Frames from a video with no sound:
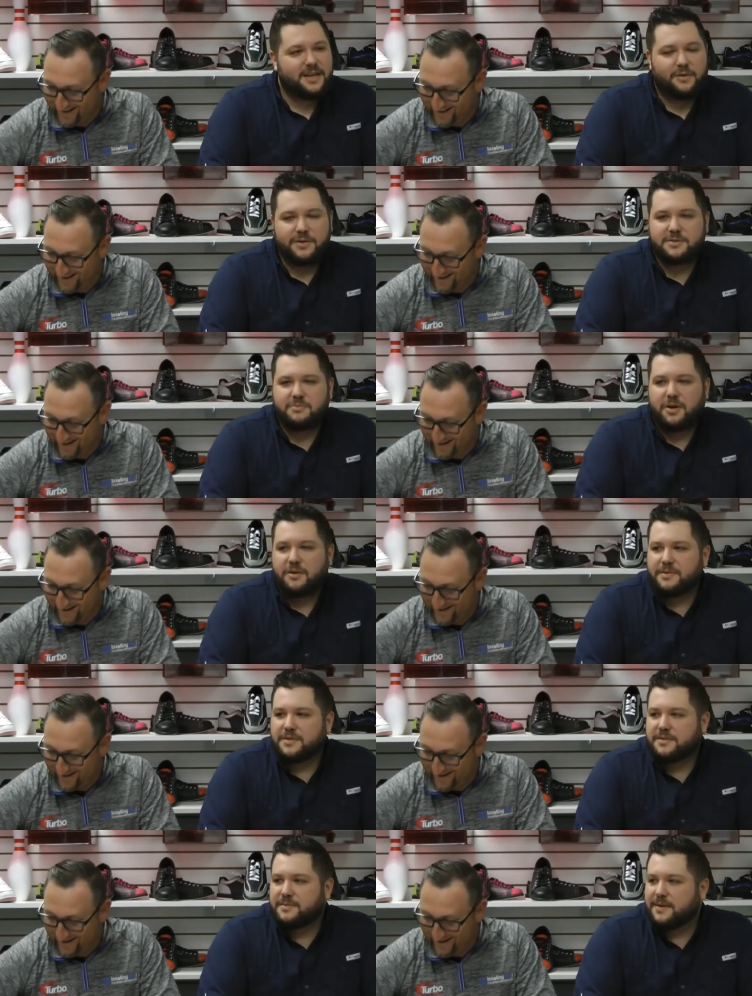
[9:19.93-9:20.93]
Speaker 1: not always a ball,
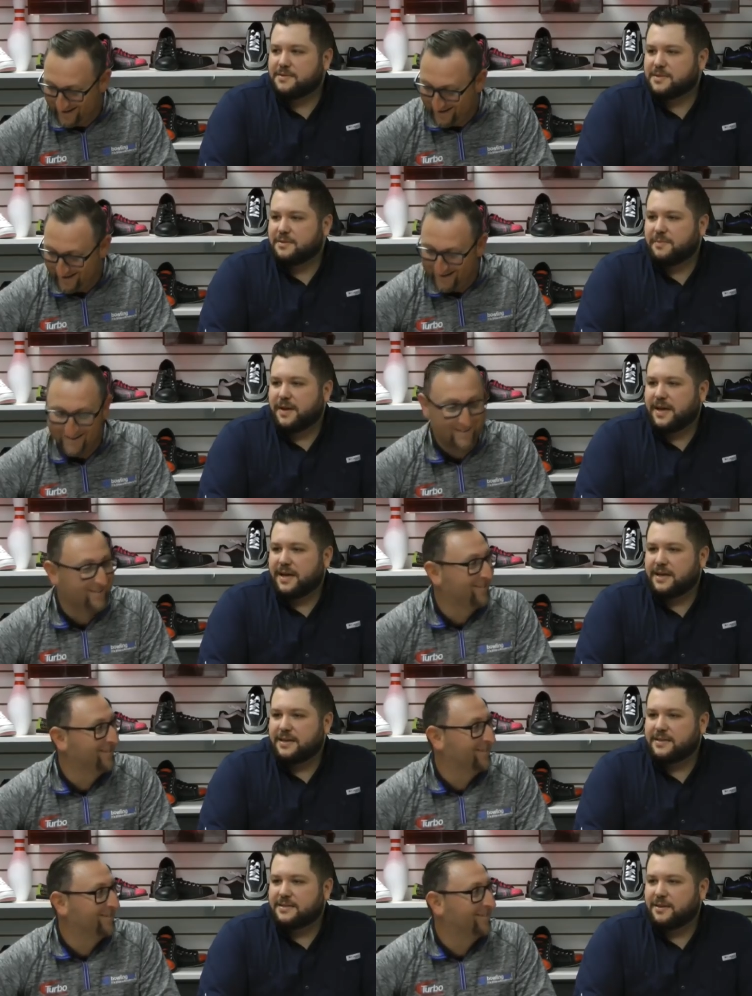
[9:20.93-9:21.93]
but sometimes it's a
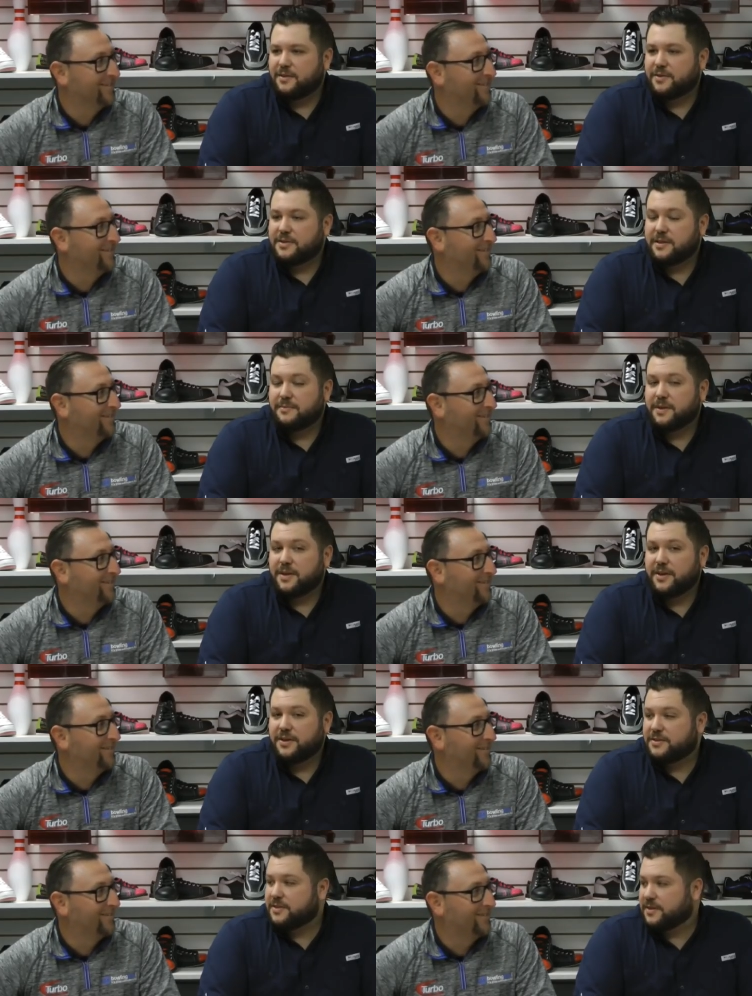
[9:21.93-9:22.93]
bag, and it's always something
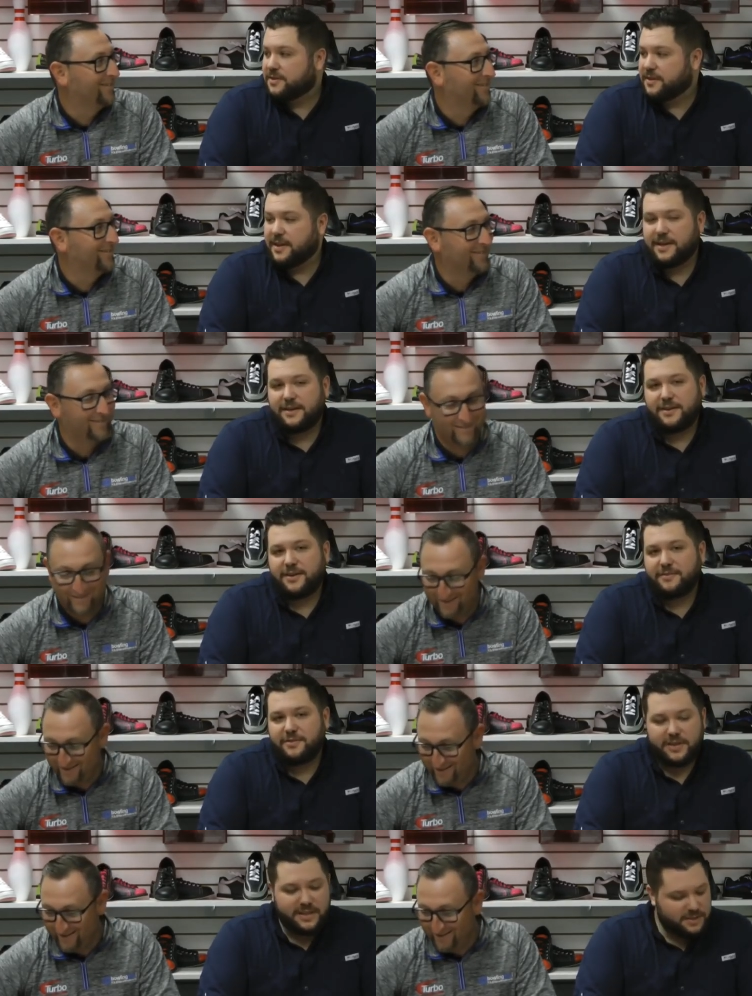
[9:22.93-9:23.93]
good. So head on
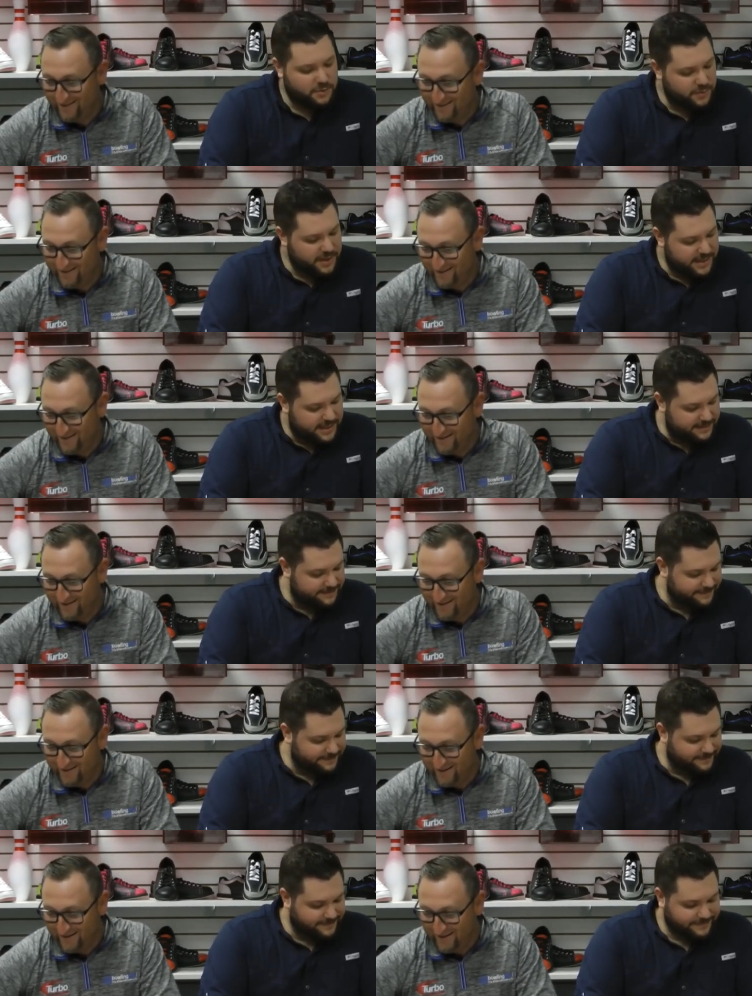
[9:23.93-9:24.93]
over each week.
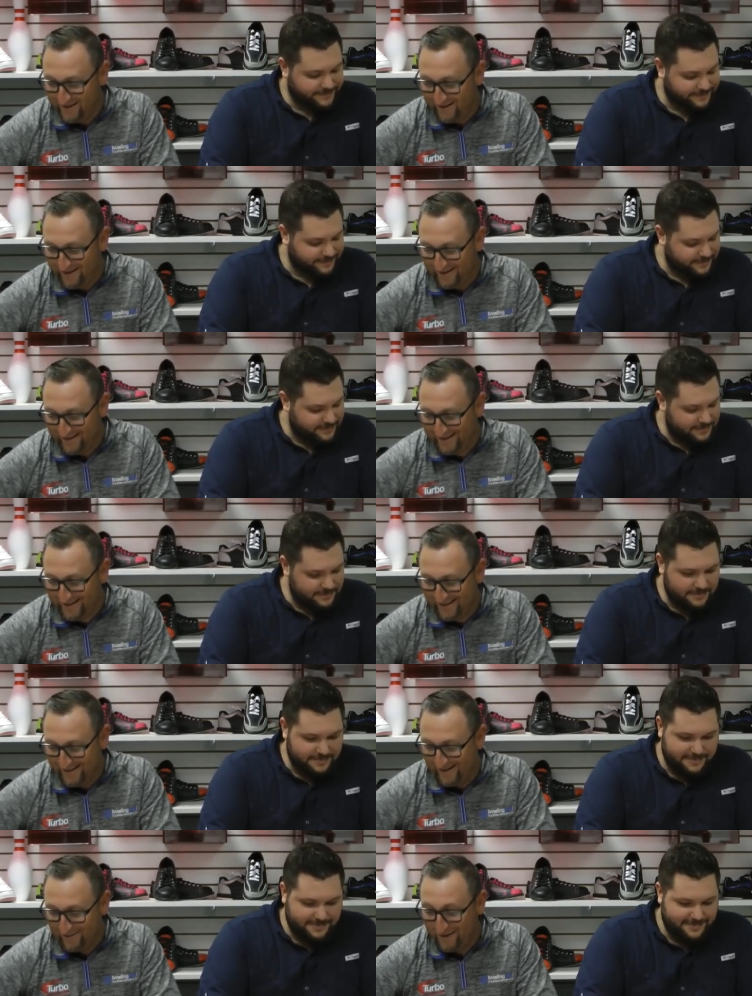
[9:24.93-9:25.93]

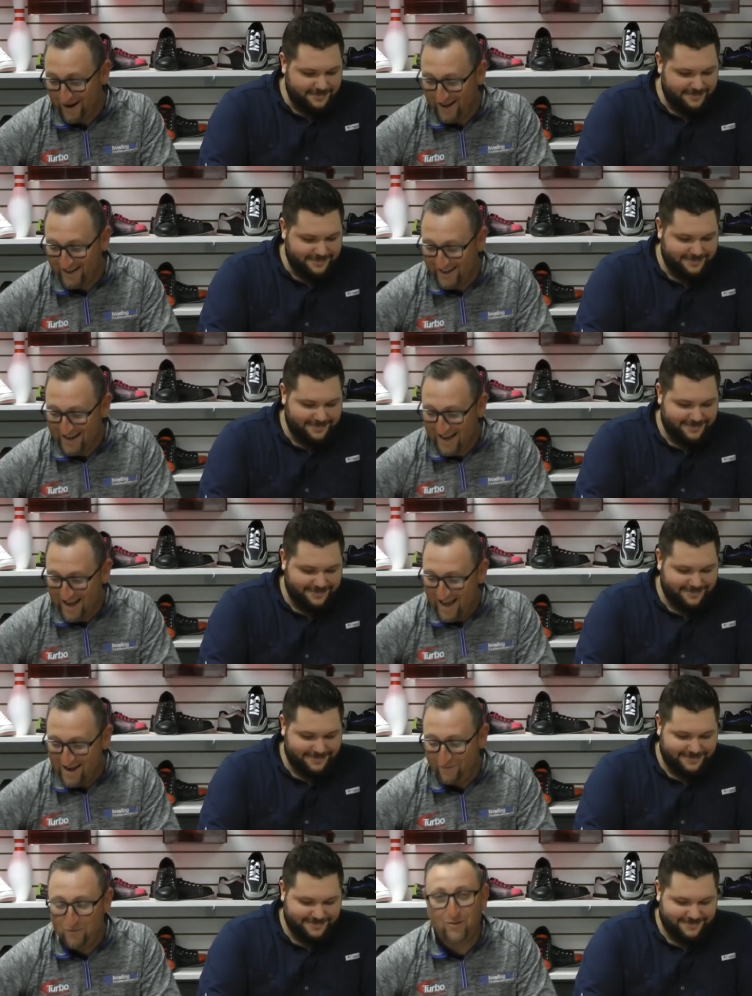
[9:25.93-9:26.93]
Speaker 2: All right.
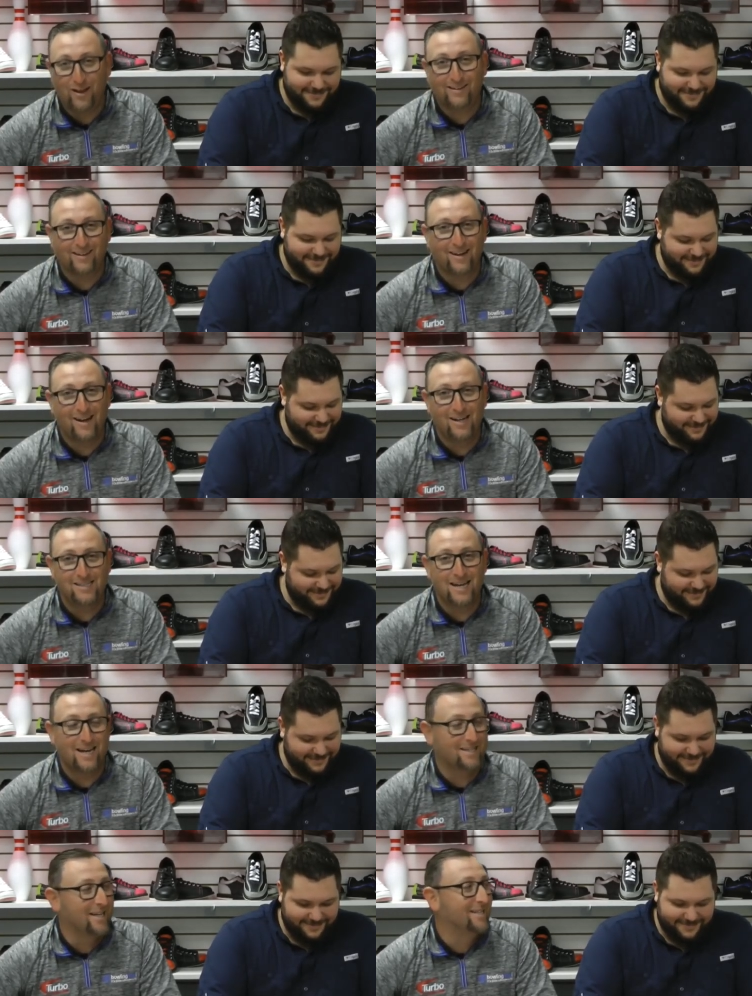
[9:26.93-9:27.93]
And if you'd like to
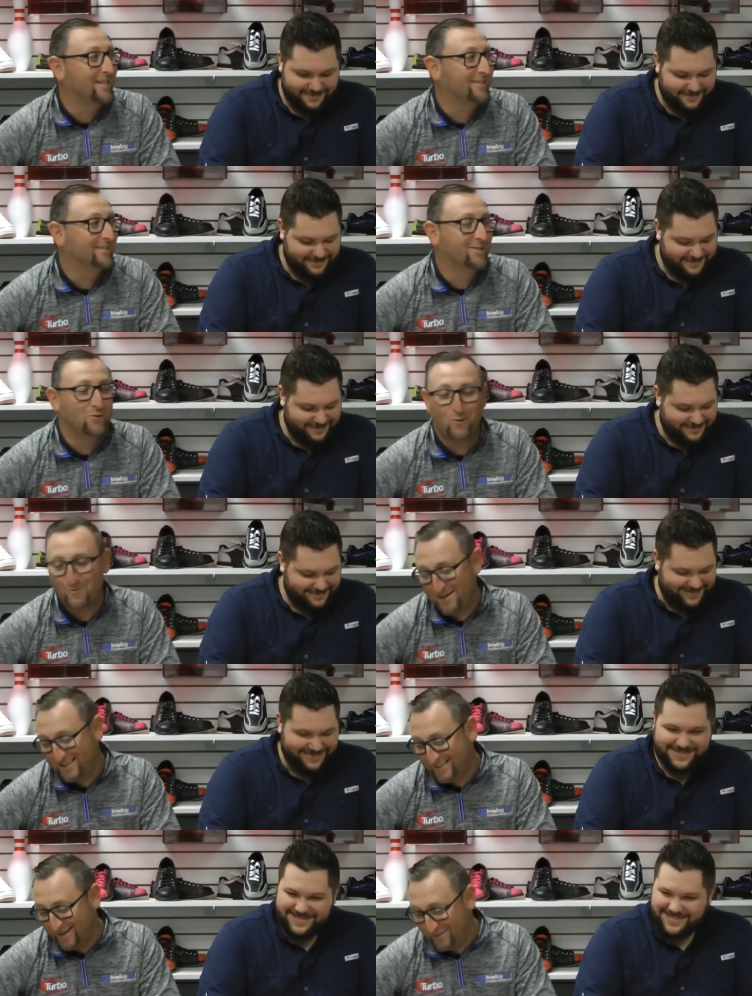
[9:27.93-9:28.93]
contact Dustin or
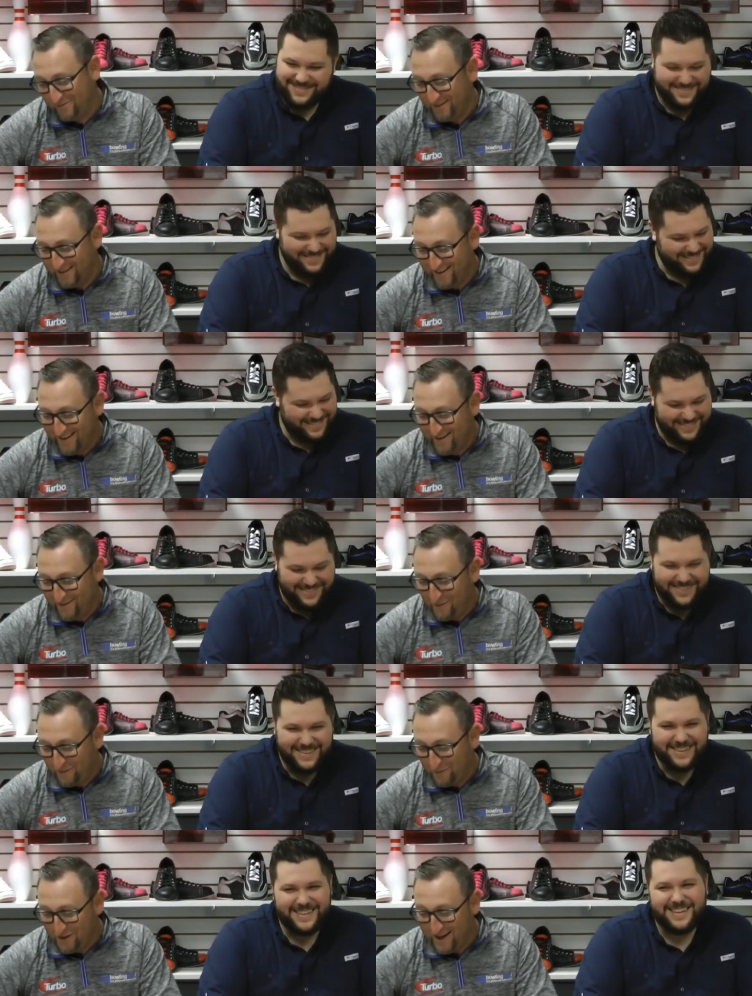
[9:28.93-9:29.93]
myself,
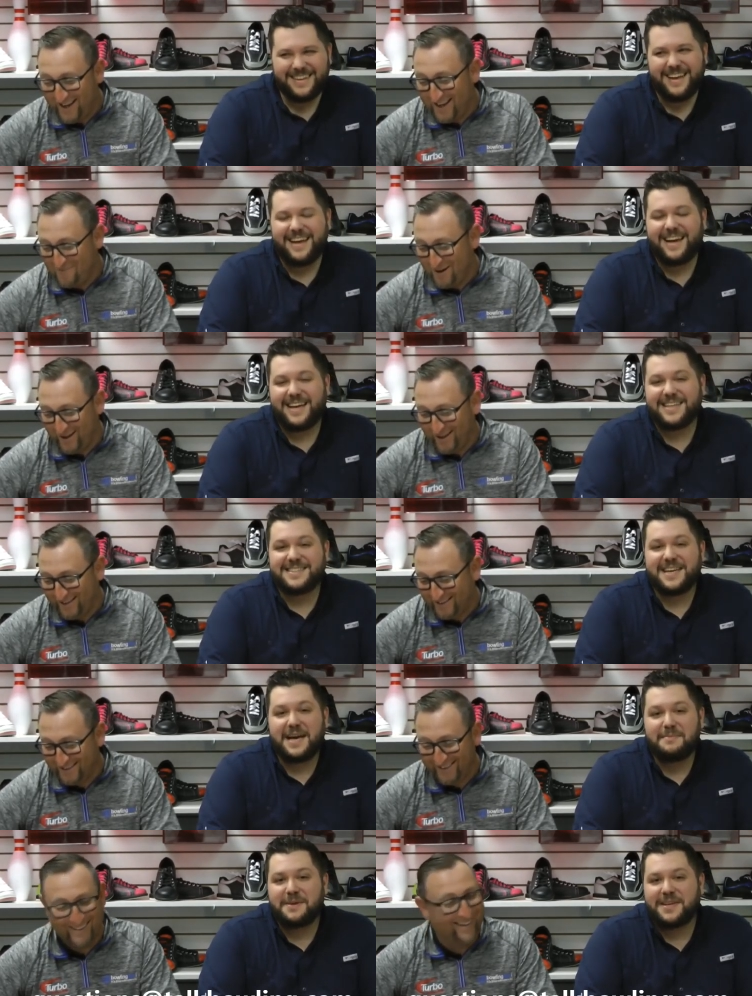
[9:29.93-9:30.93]
Feel free to email and I can us.
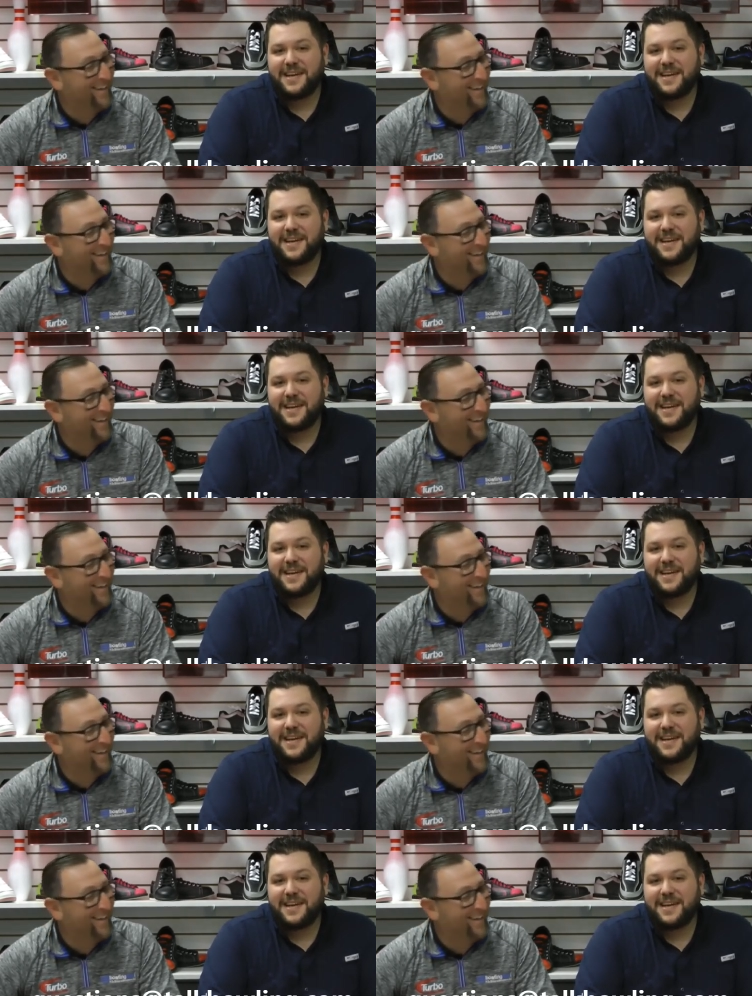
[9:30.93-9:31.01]
type it